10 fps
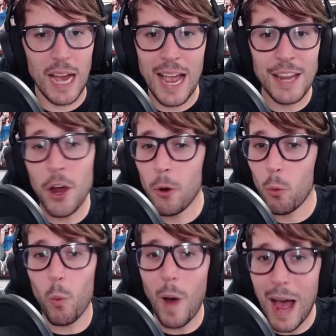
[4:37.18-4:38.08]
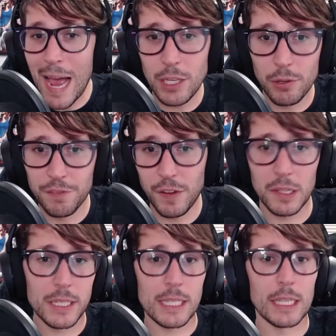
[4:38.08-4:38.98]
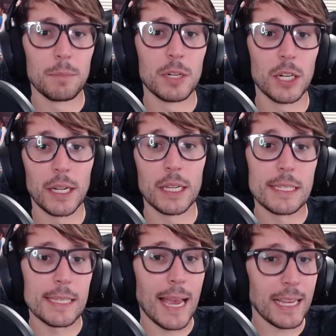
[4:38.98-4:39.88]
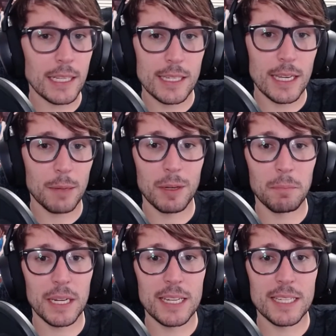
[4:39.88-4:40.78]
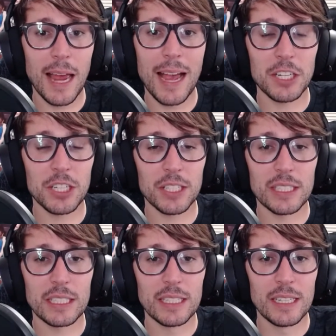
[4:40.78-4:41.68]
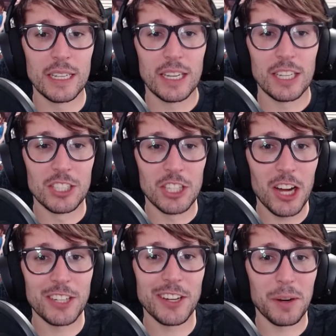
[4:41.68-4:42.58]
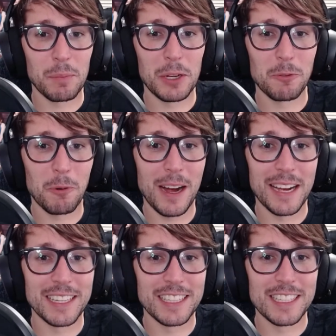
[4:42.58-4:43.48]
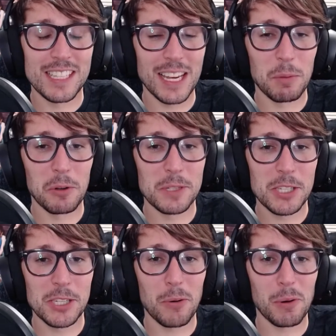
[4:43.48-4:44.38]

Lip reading: I know why you fell asleep during the second segment, because it actually dawned on me why this segment was so